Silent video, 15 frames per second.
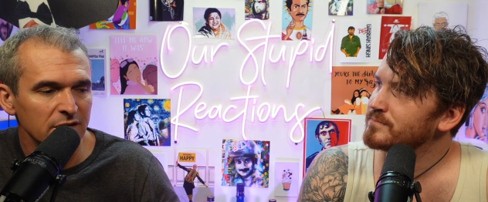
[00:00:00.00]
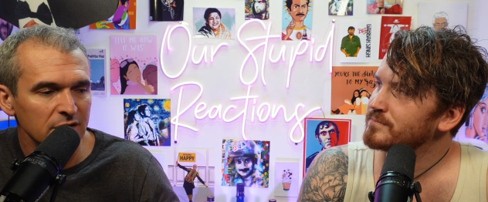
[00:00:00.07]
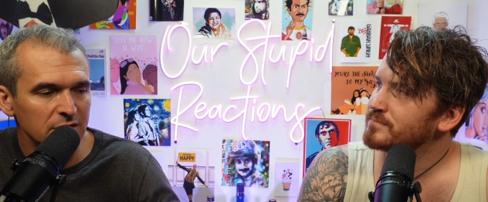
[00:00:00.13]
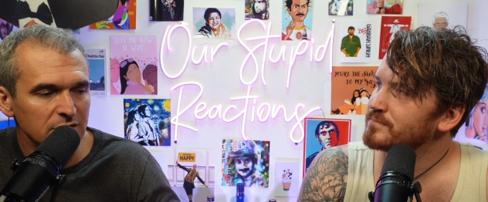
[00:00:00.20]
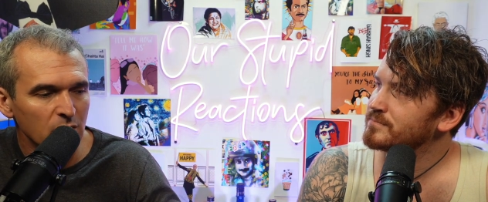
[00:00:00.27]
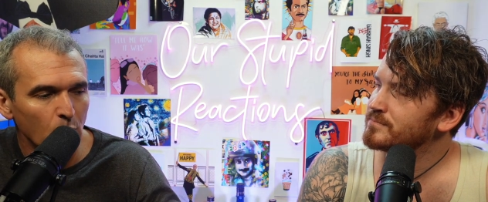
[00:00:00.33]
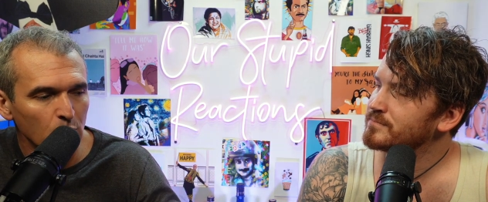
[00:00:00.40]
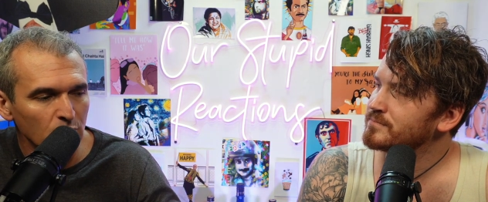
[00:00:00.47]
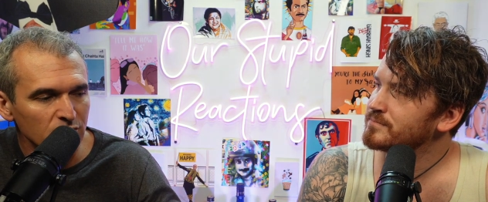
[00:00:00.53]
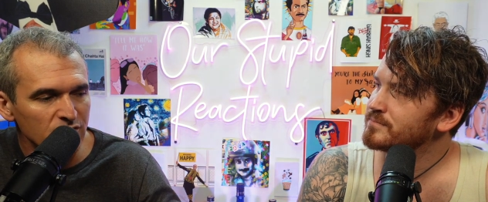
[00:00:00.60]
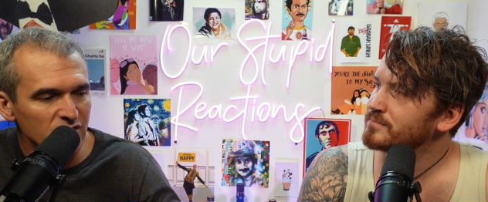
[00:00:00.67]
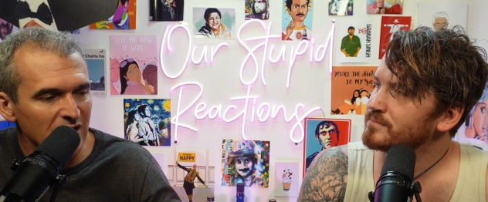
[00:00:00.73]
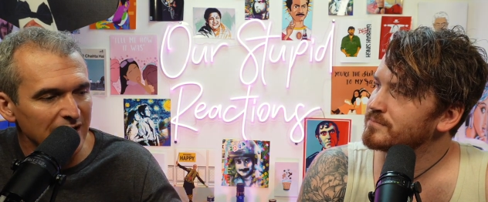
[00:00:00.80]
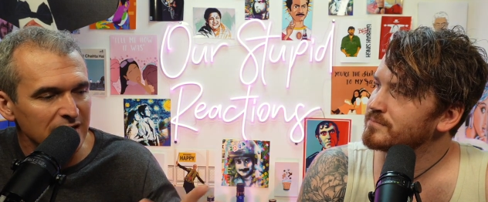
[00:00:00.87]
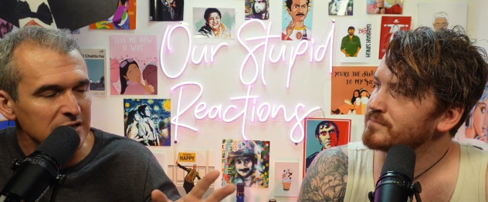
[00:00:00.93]
Speaker 1: and the total
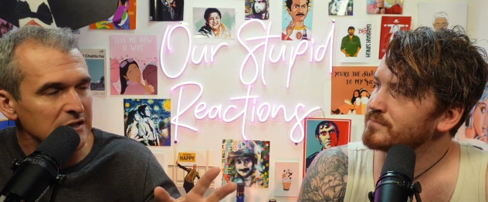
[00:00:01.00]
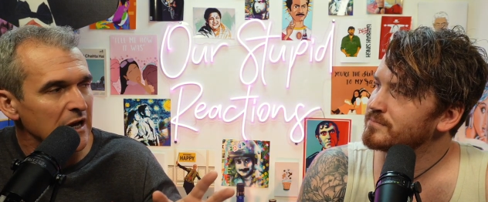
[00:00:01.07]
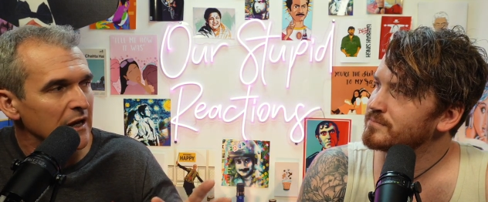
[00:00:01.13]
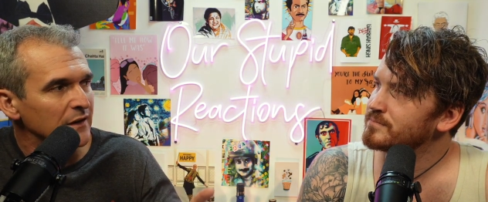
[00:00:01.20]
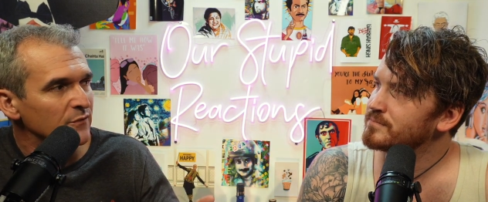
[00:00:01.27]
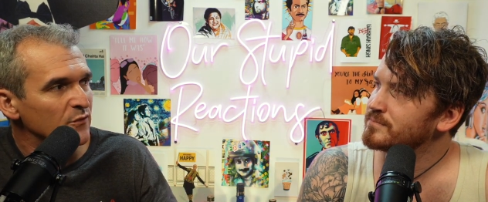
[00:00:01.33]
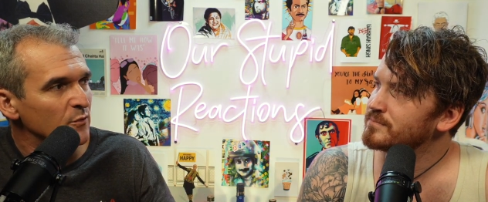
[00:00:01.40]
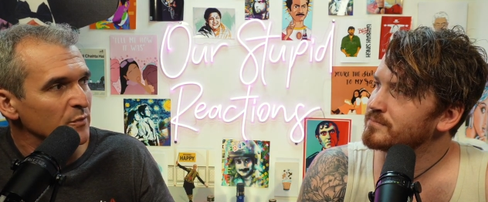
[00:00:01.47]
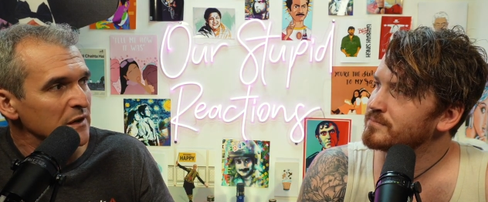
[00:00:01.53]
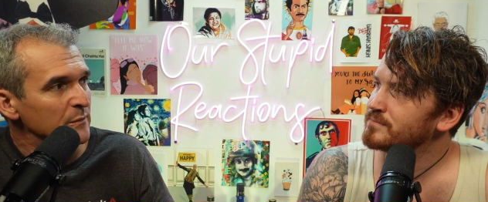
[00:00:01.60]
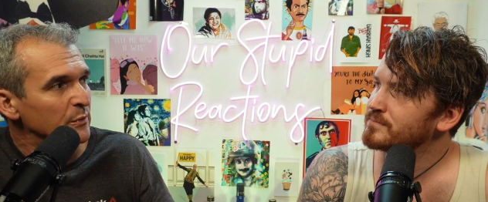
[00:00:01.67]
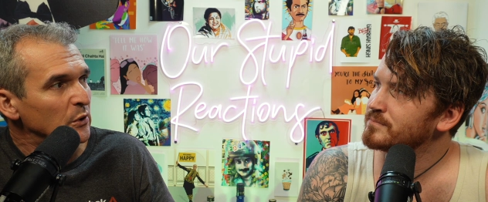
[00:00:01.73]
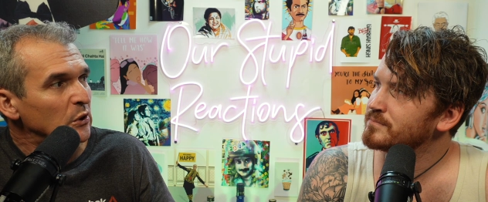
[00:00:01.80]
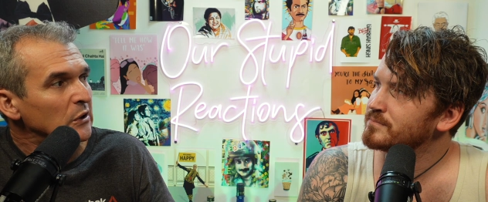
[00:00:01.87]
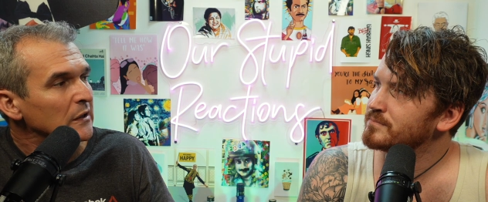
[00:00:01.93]
genocide of the
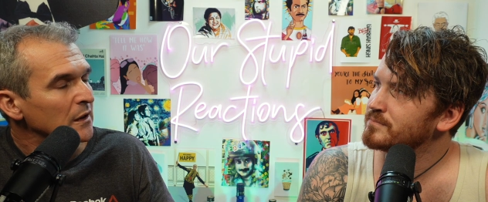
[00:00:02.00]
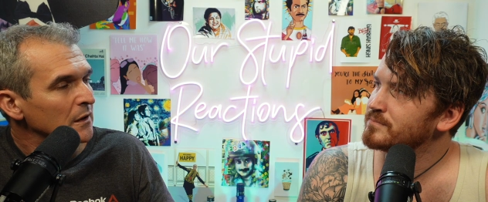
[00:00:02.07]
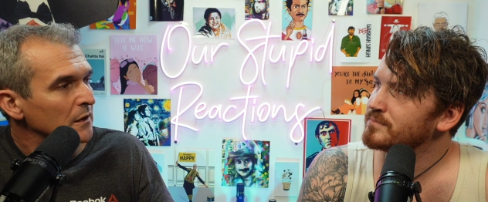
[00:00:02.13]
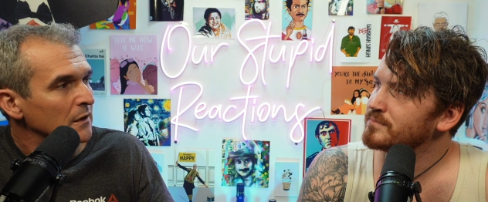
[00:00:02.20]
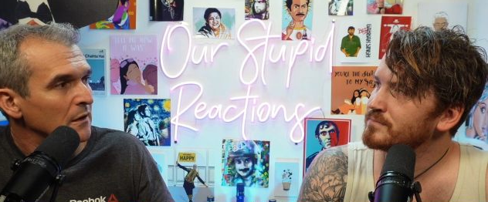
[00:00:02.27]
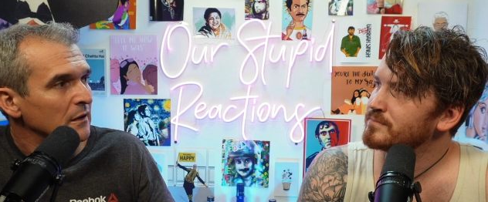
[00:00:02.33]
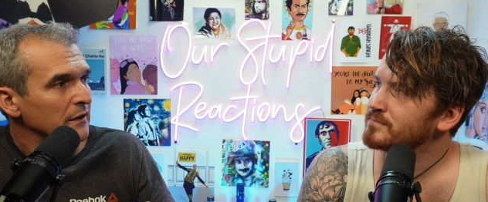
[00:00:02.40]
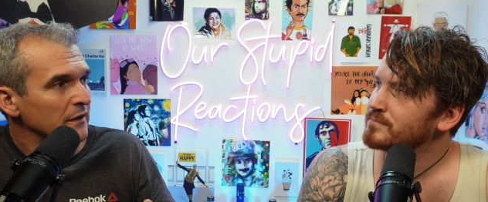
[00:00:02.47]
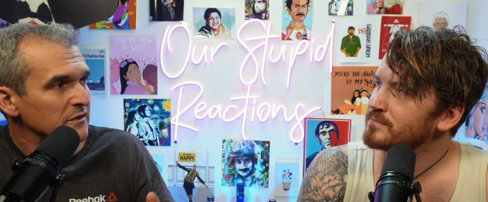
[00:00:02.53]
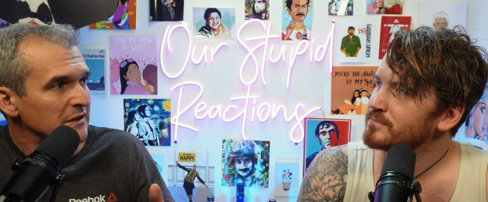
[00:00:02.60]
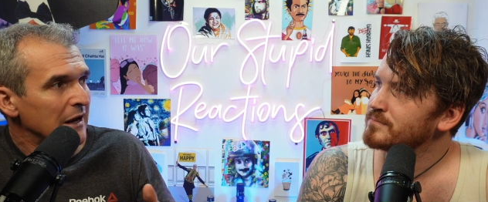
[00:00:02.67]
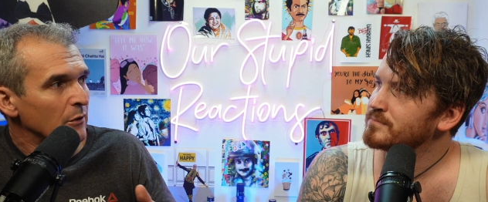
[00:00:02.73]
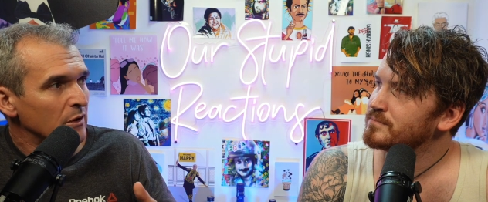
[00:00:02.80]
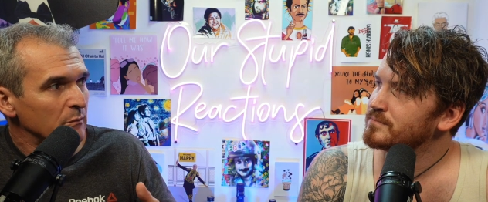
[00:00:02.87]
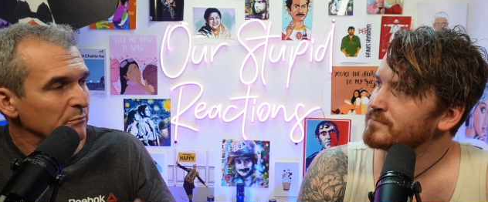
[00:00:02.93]
people
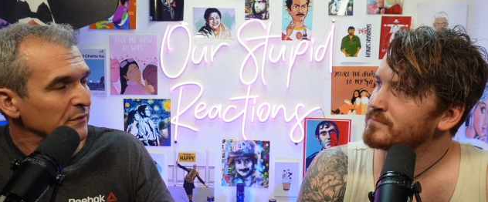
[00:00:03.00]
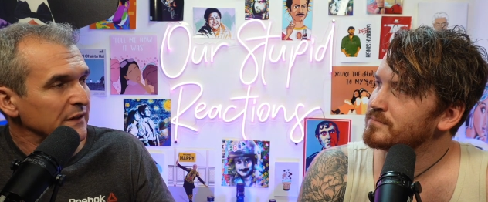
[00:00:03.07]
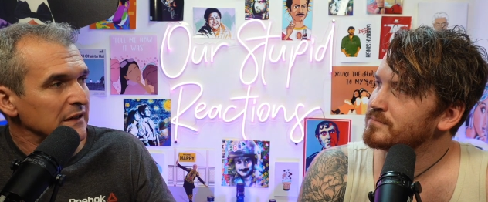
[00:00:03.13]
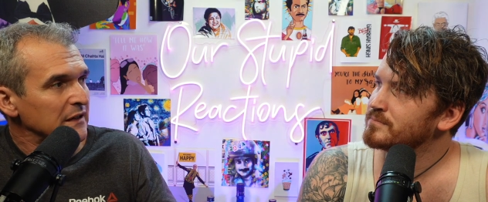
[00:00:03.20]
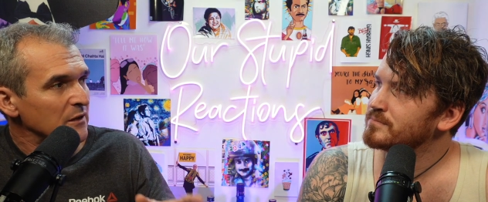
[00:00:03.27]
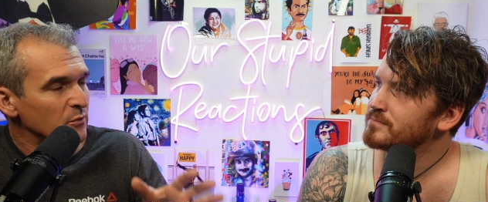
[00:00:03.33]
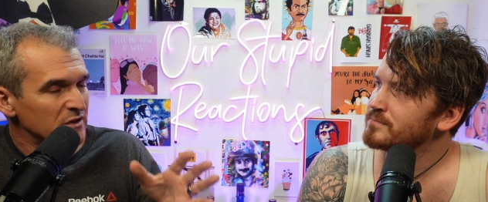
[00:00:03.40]
is now complete.